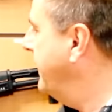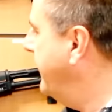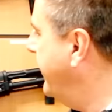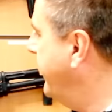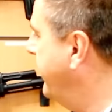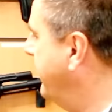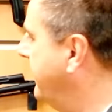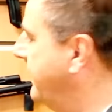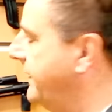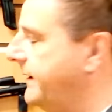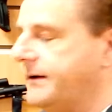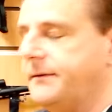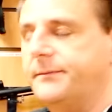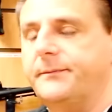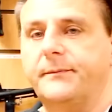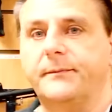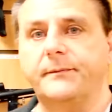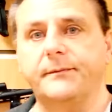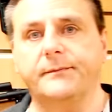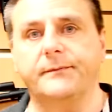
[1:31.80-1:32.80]
uh,
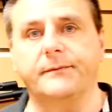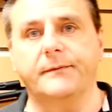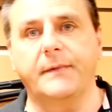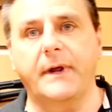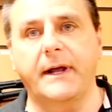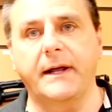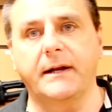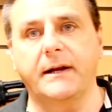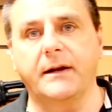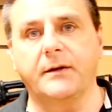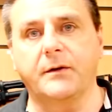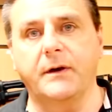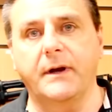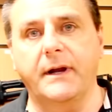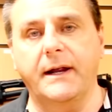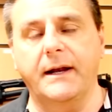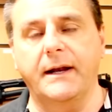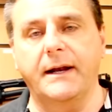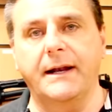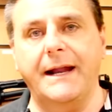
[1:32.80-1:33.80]

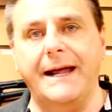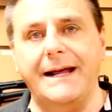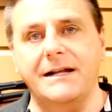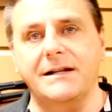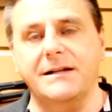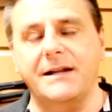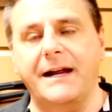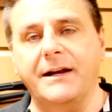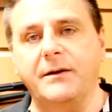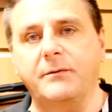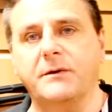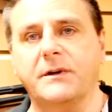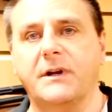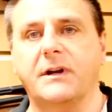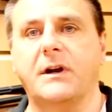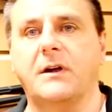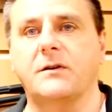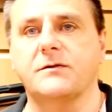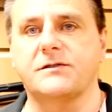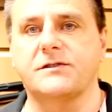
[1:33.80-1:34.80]
how La anyone
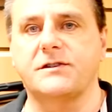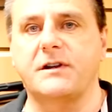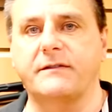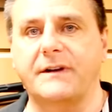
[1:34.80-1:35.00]
that knows us